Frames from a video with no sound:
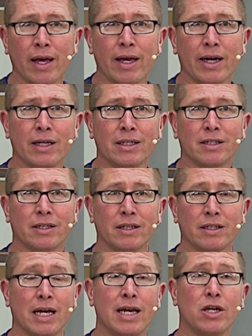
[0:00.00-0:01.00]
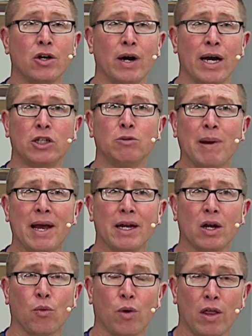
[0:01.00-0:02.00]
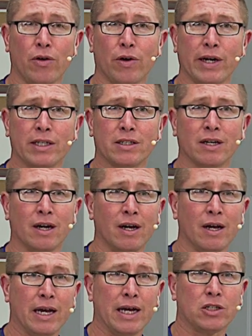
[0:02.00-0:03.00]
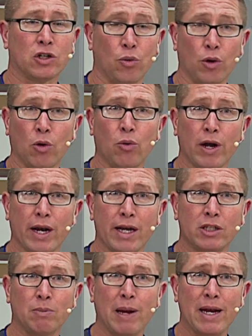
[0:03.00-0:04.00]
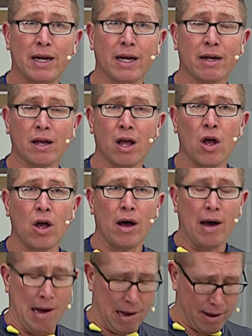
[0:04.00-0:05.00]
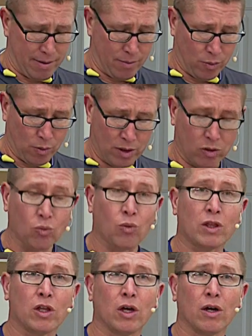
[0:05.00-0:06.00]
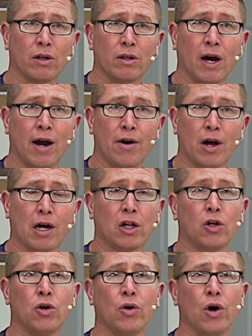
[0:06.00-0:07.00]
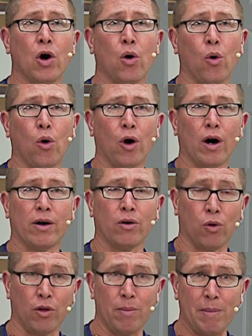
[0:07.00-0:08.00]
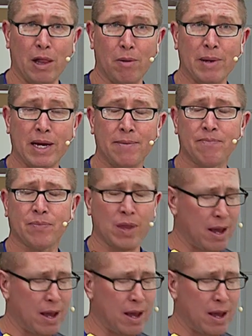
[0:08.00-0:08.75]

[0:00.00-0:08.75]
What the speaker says: is take your edge banding, whether it's a real wood edge banding with the iron-on glue or the melamine,